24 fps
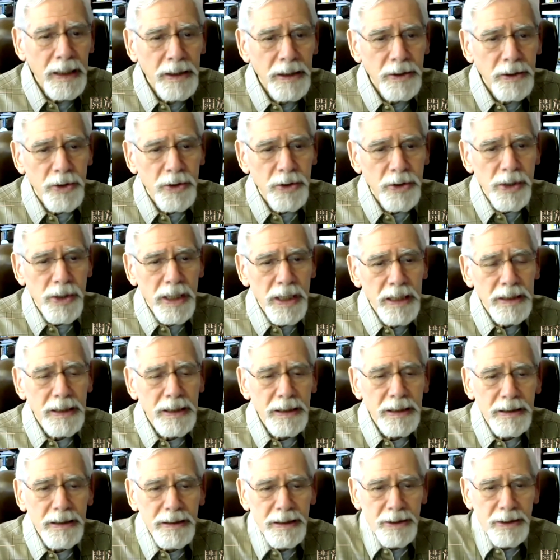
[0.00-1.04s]
to say
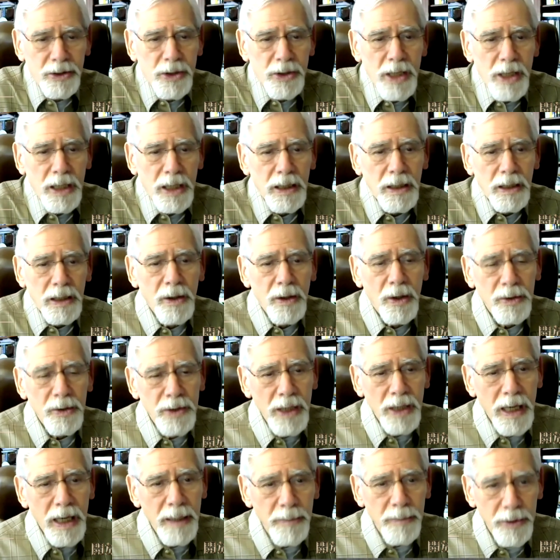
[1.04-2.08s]
that it's taken a long
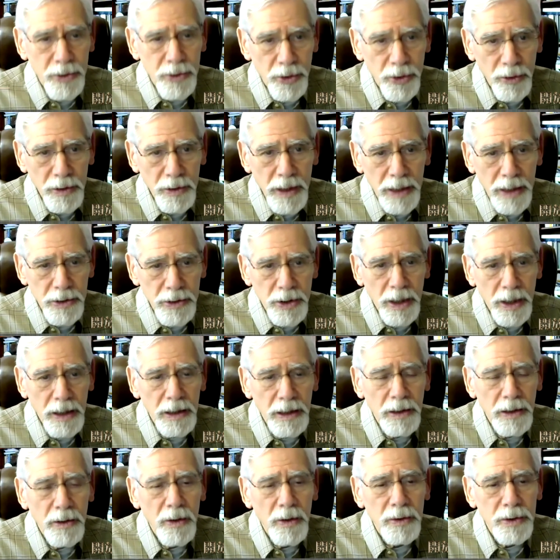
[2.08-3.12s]
time. It sure has
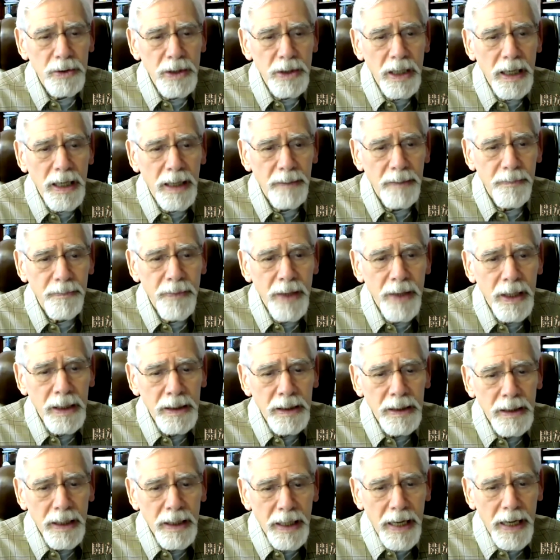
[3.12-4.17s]
taken a long time,
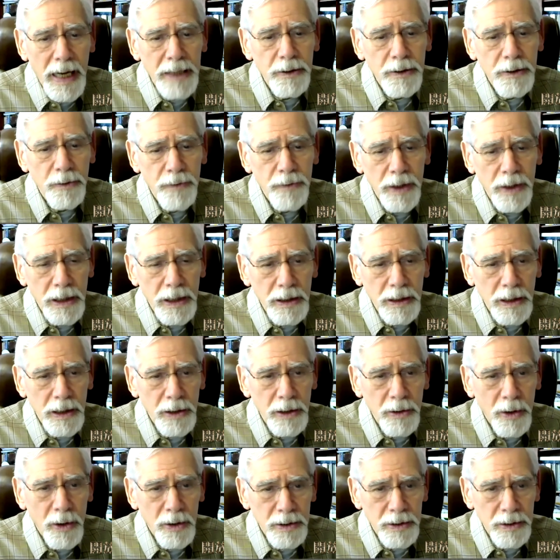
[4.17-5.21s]
aggravatingly
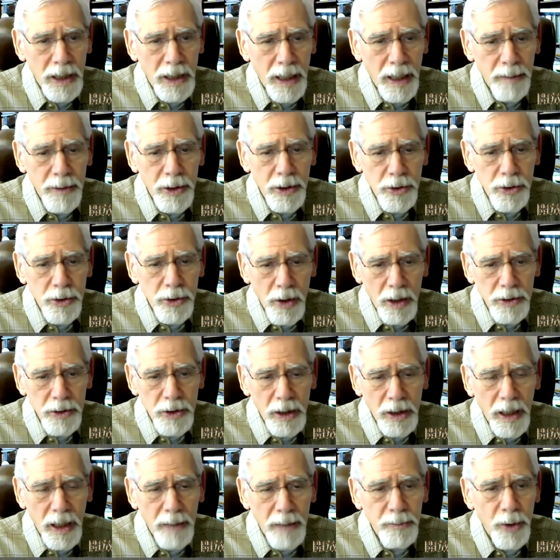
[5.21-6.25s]
long time, and it's cost
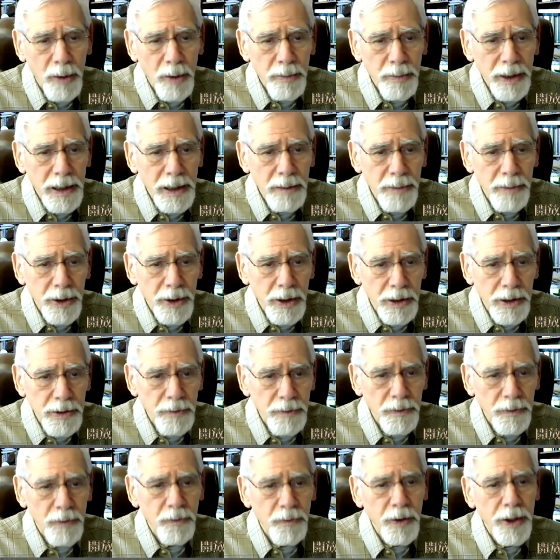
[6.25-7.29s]
a lot more money because
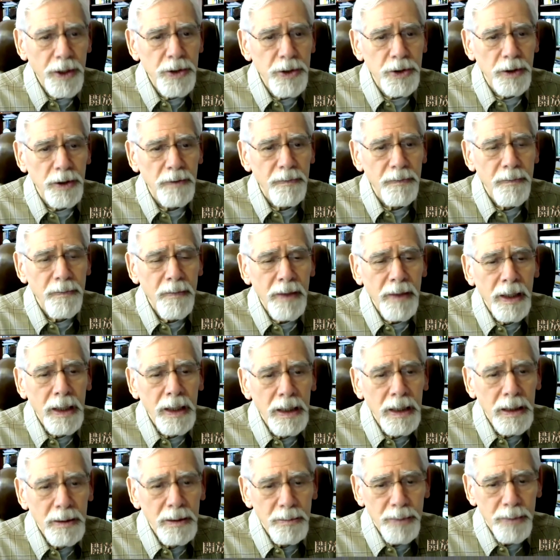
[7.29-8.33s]
of inflation.
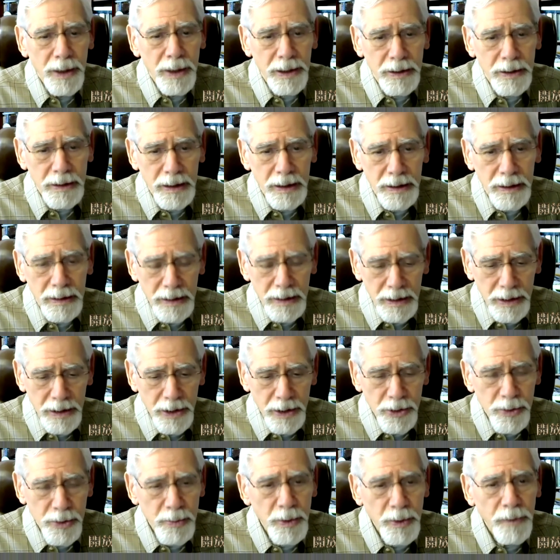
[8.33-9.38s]
But it
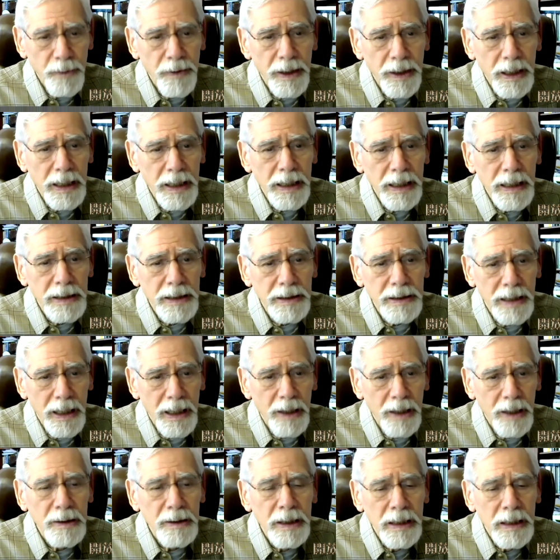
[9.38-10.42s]
is moving ahead
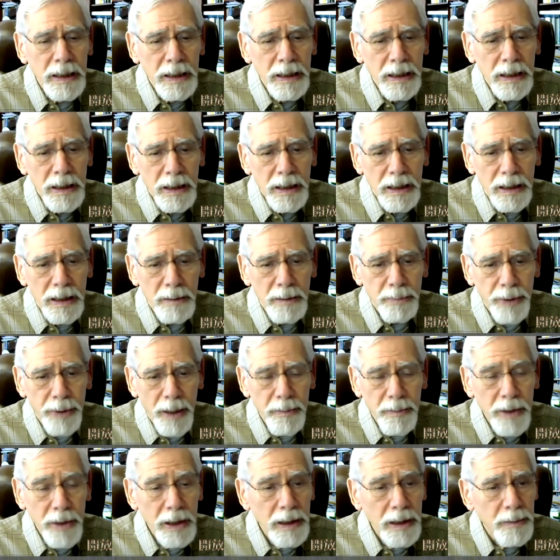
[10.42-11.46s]
now,
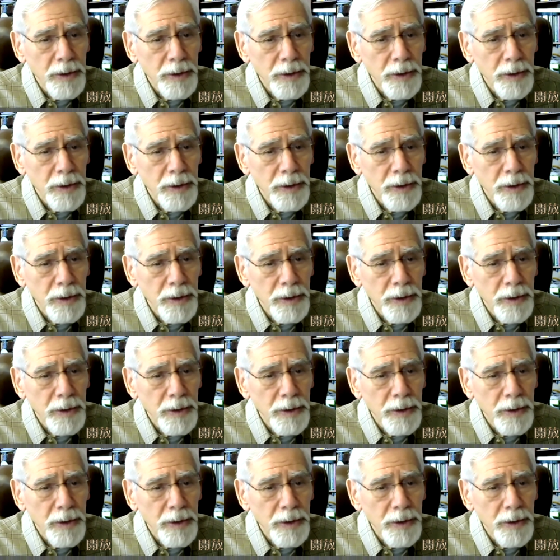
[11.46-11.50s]
primarily